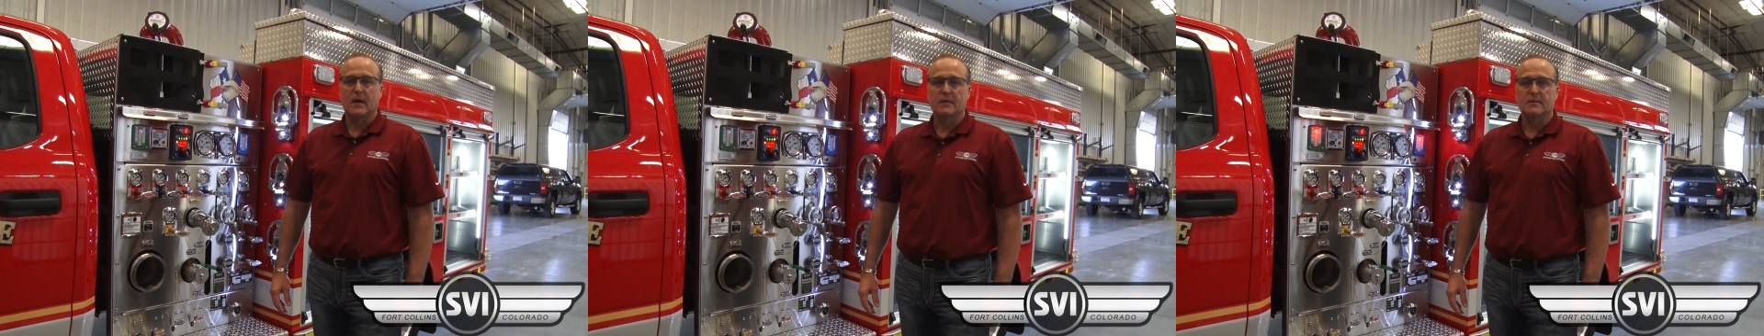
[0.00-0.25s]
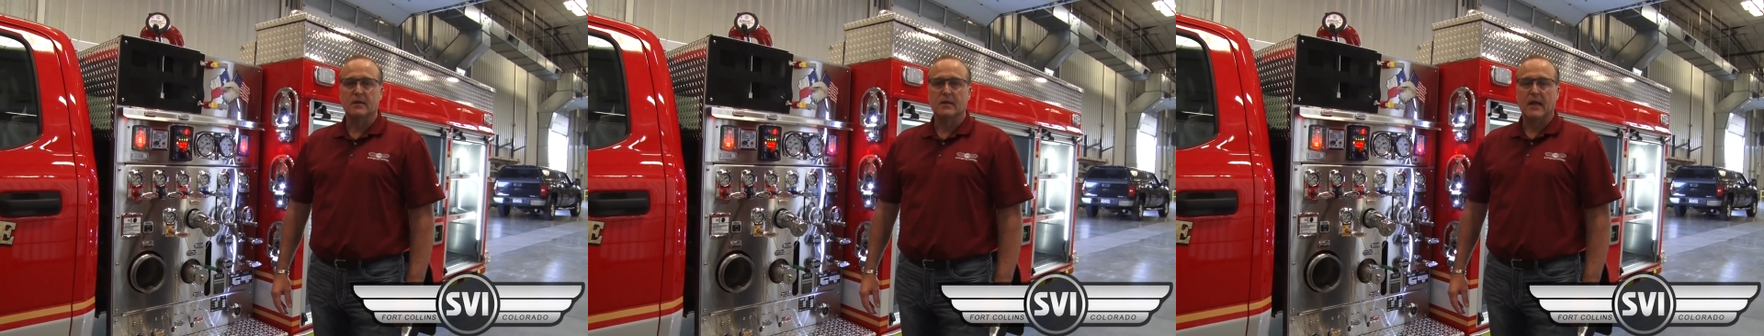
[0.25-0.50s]

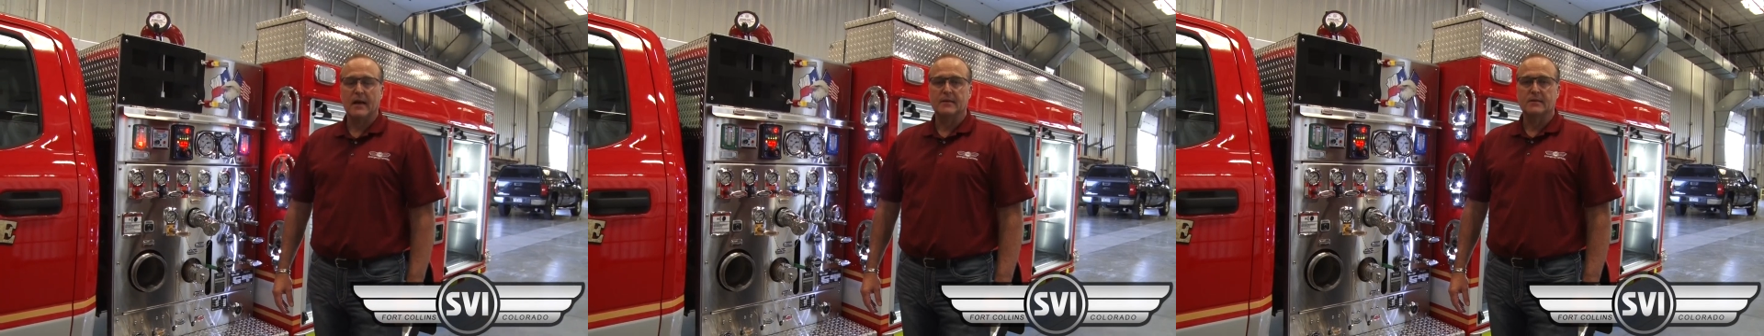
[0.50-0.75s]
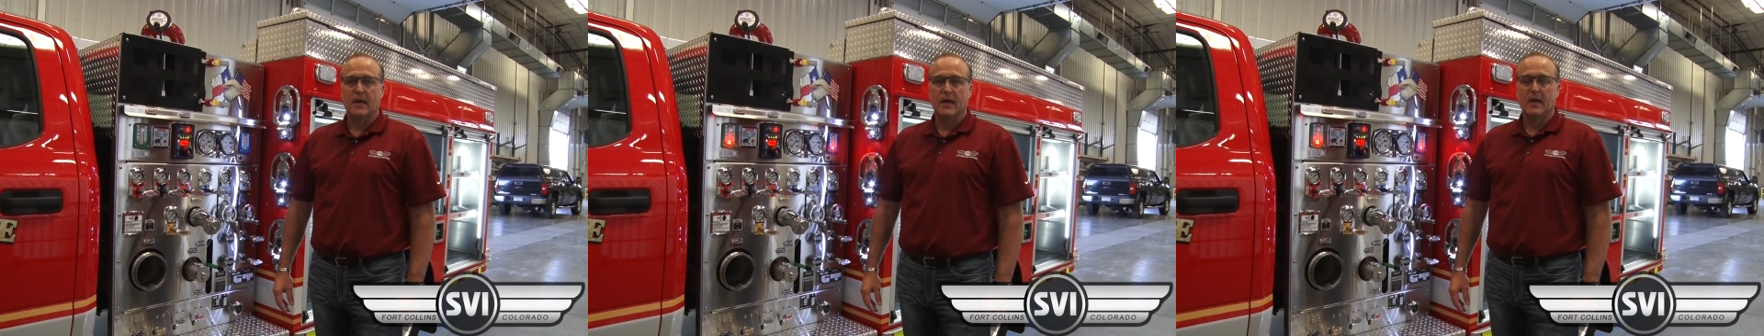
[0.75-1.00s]
as a
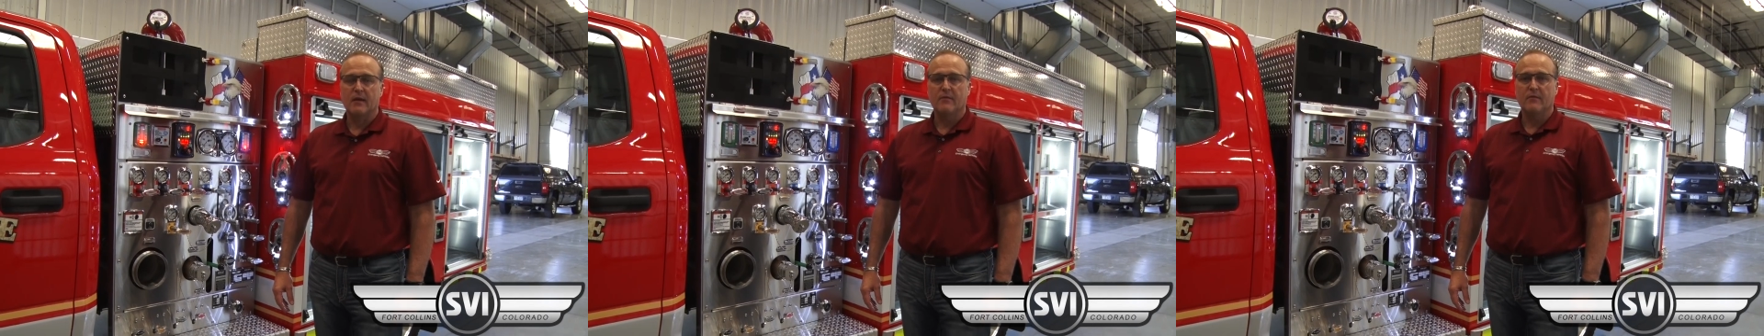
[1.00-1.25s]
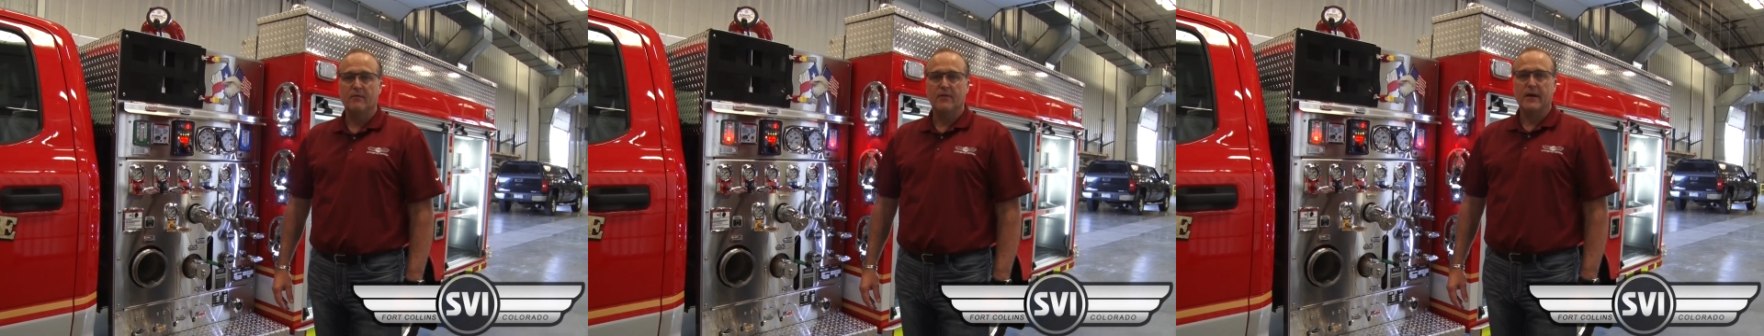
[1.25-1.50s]
Class A
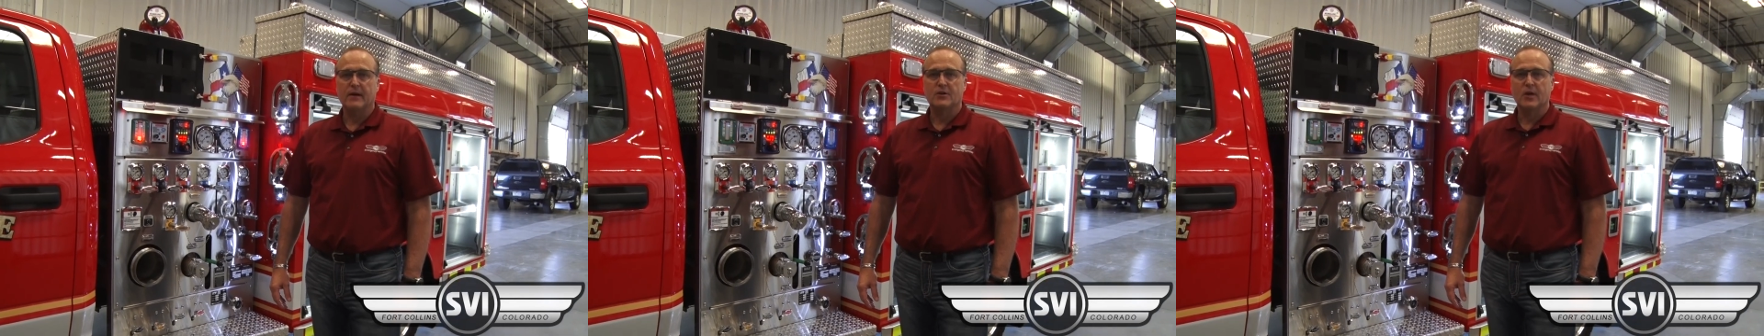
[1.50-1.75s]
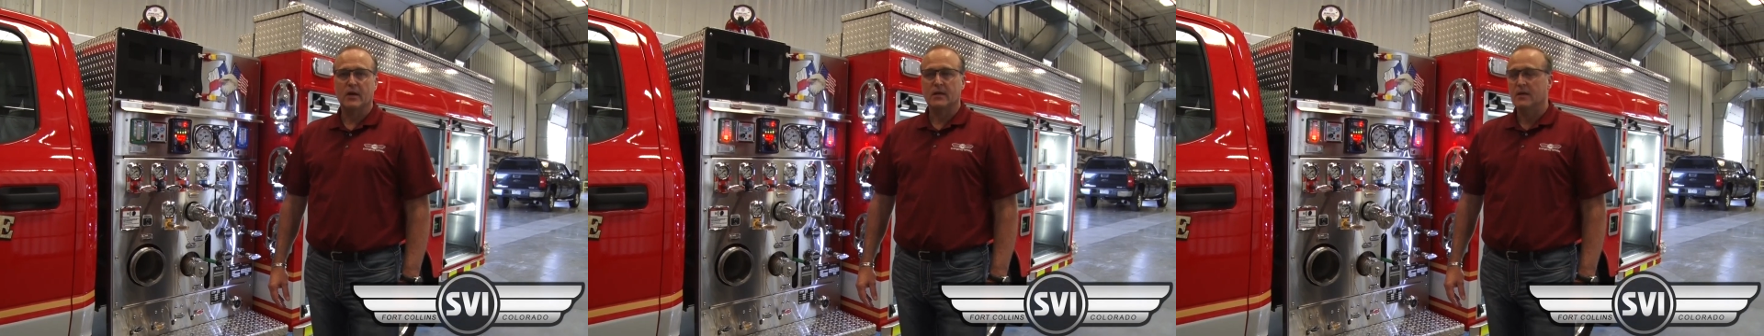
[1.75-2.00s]
fire
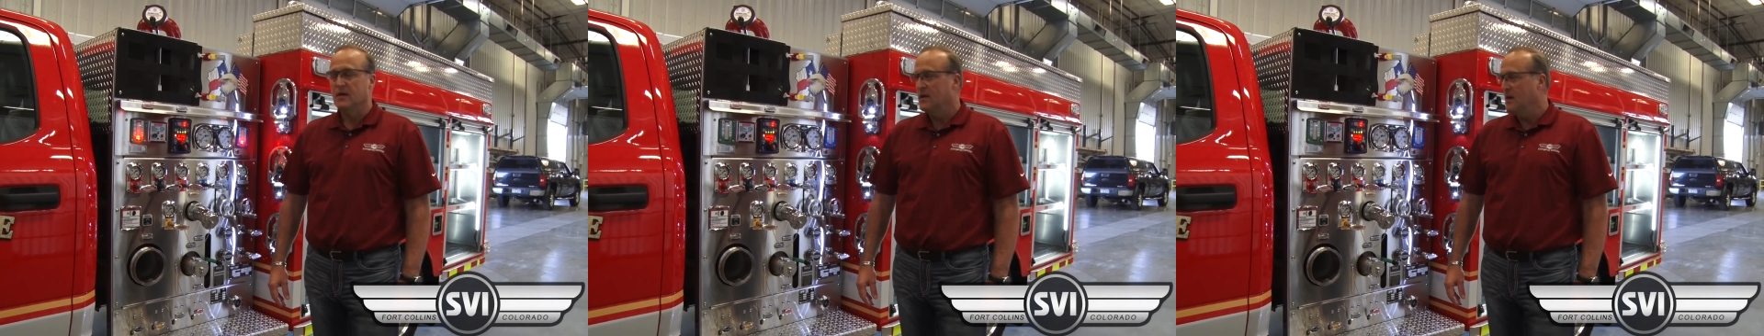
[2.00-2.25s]
truck.